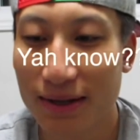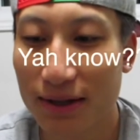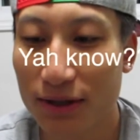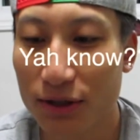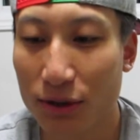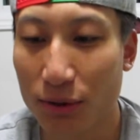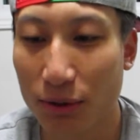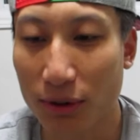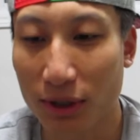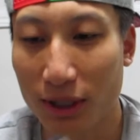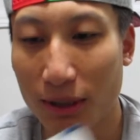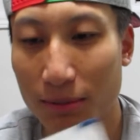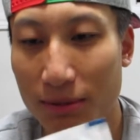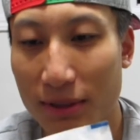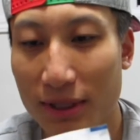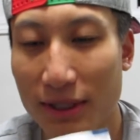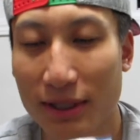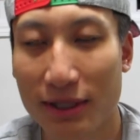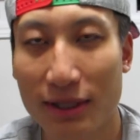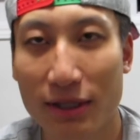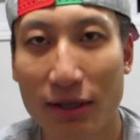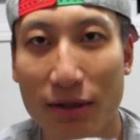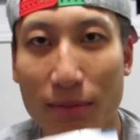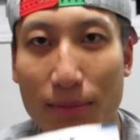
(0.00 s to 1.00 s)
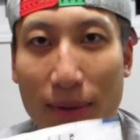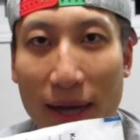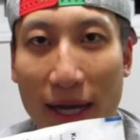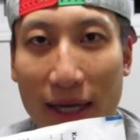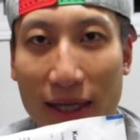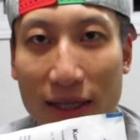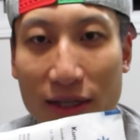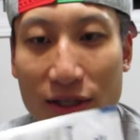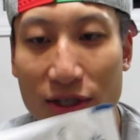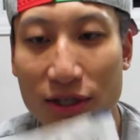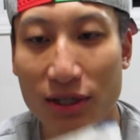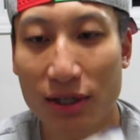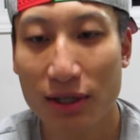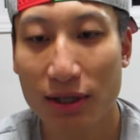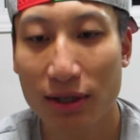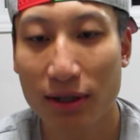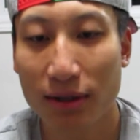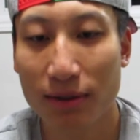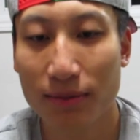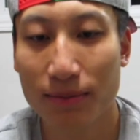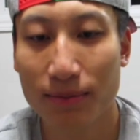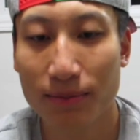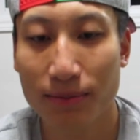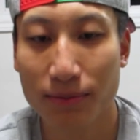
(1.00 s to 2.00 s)
So it comes in a sealed package.
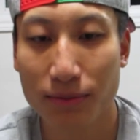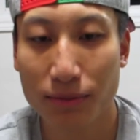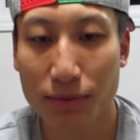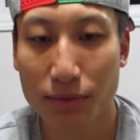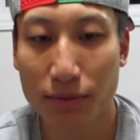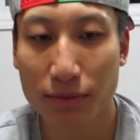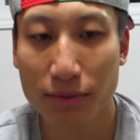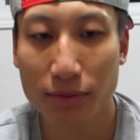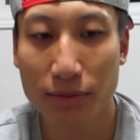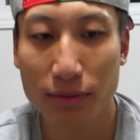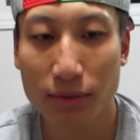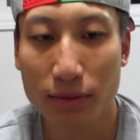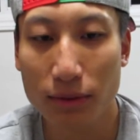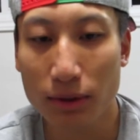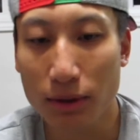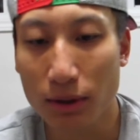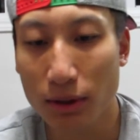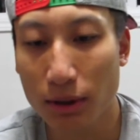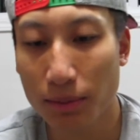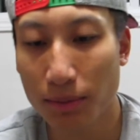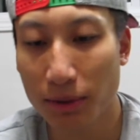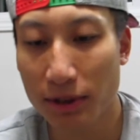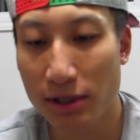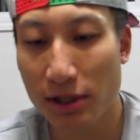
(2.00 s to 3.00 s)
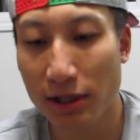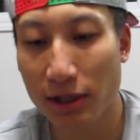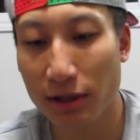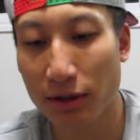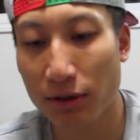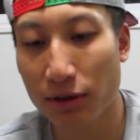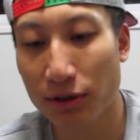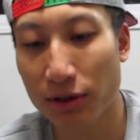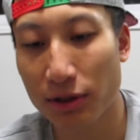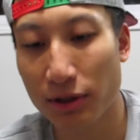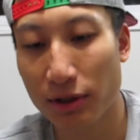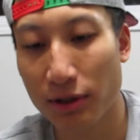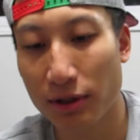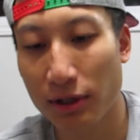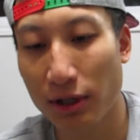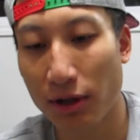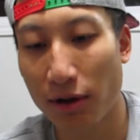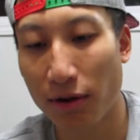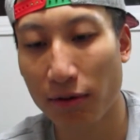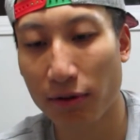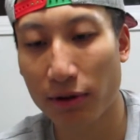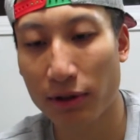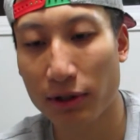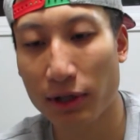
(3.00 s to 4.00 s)
Basically just tear
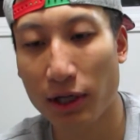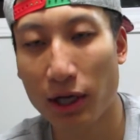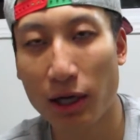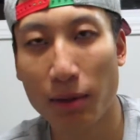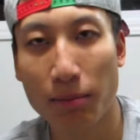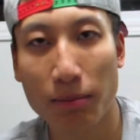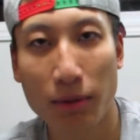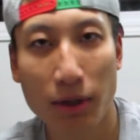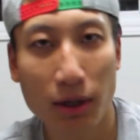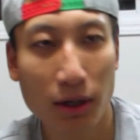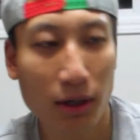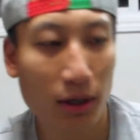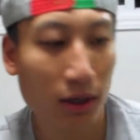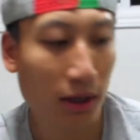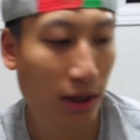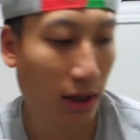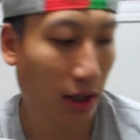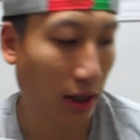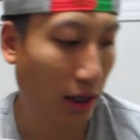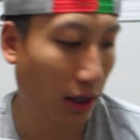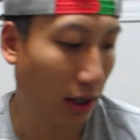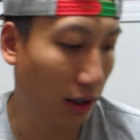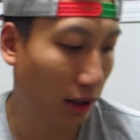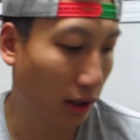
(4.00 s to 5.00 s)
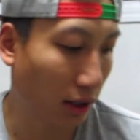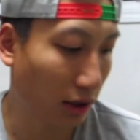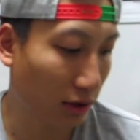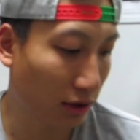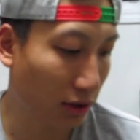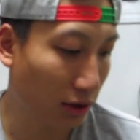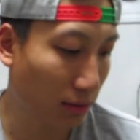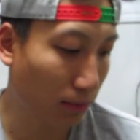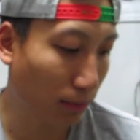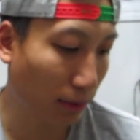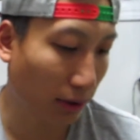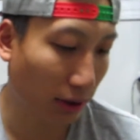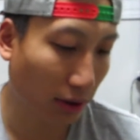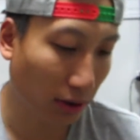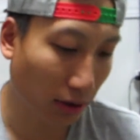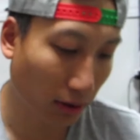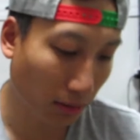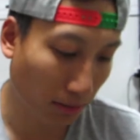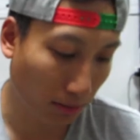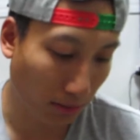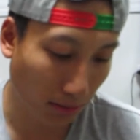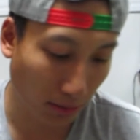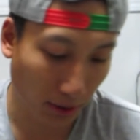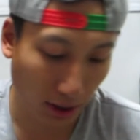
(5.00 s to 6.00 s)
out the top, and I'll just pull
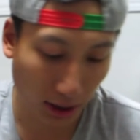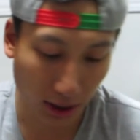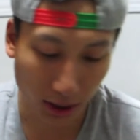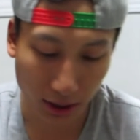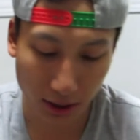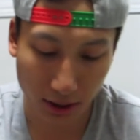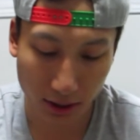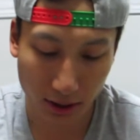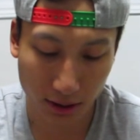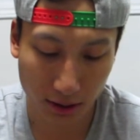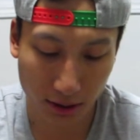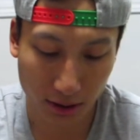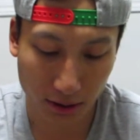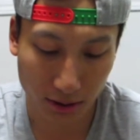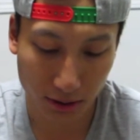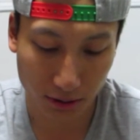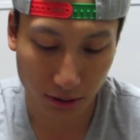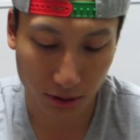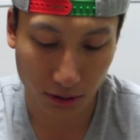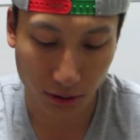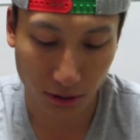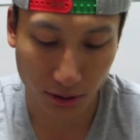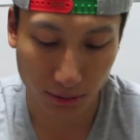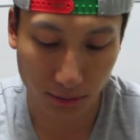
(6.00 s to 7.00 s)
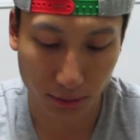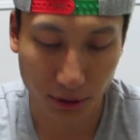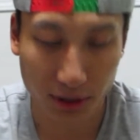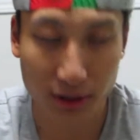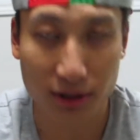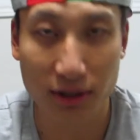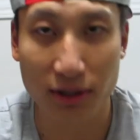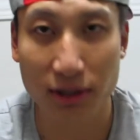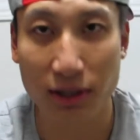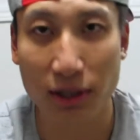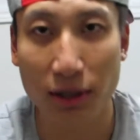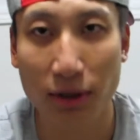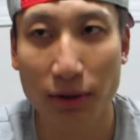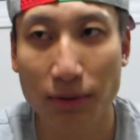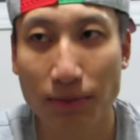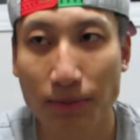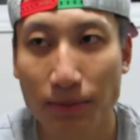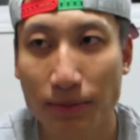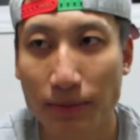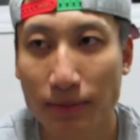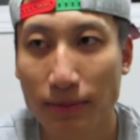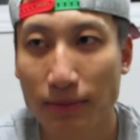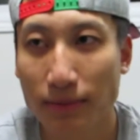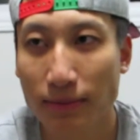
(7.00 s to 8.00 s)
my current braces out.
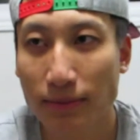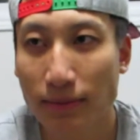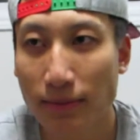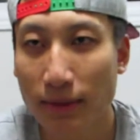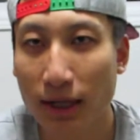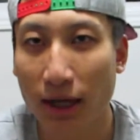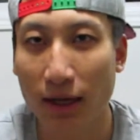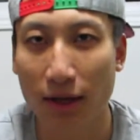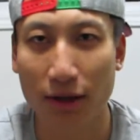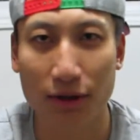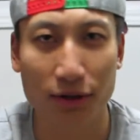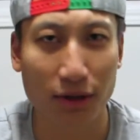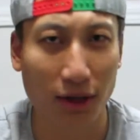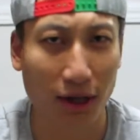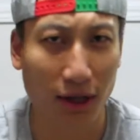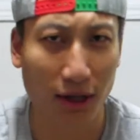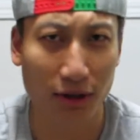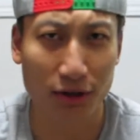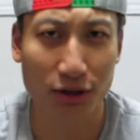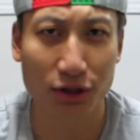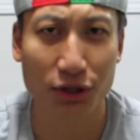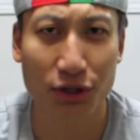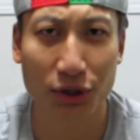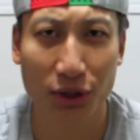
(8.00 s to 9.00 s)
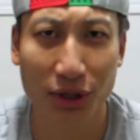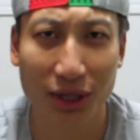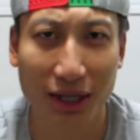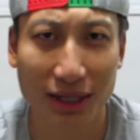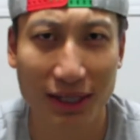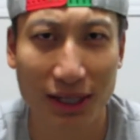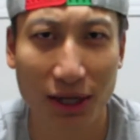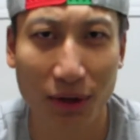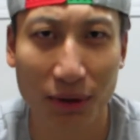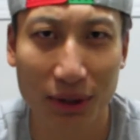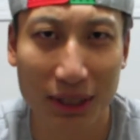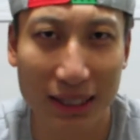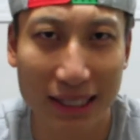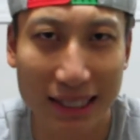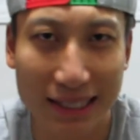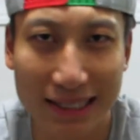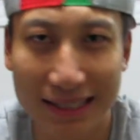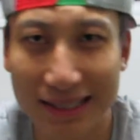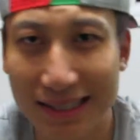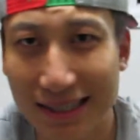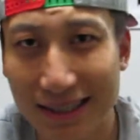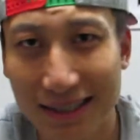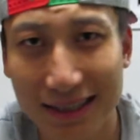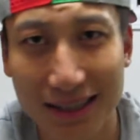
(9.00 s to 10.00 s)
I'll just show you guys how
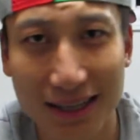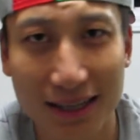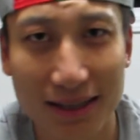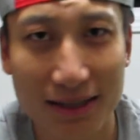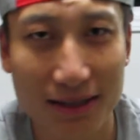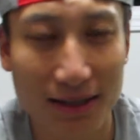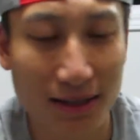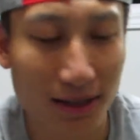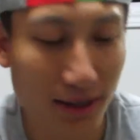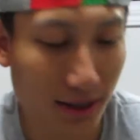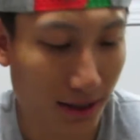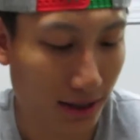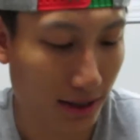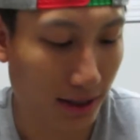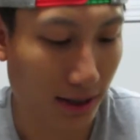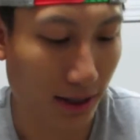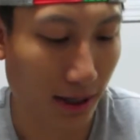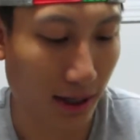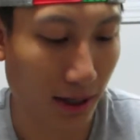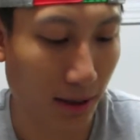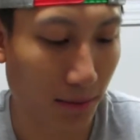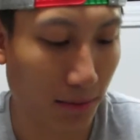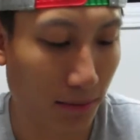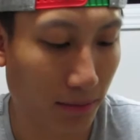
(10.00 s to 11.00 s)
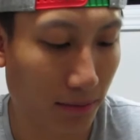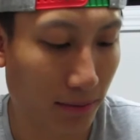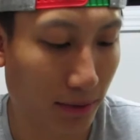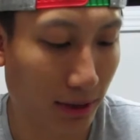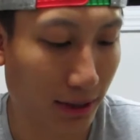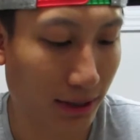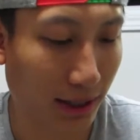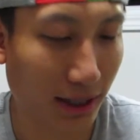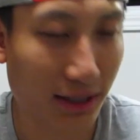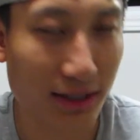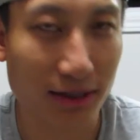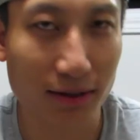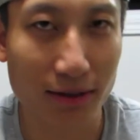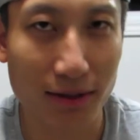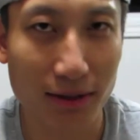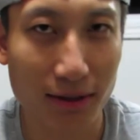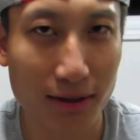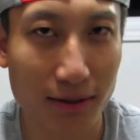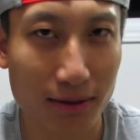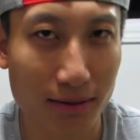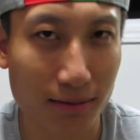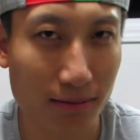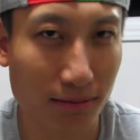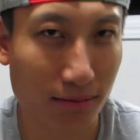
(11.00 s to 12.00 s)
easy it gets. It takes
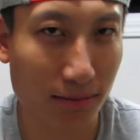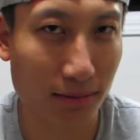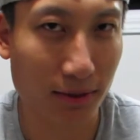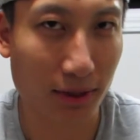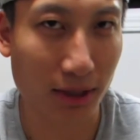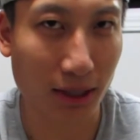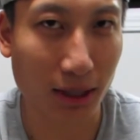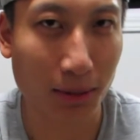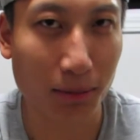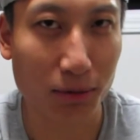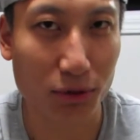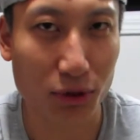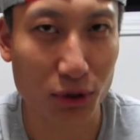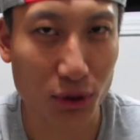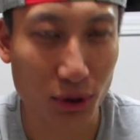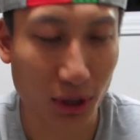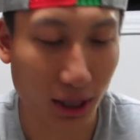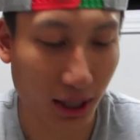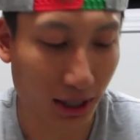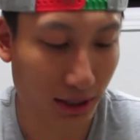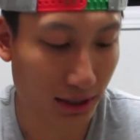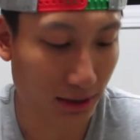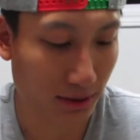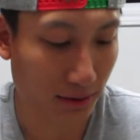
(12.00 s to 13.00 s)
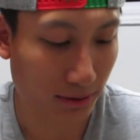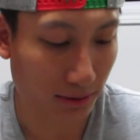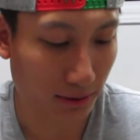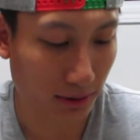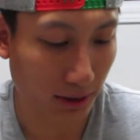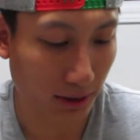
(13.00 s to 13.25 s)
a couple tries.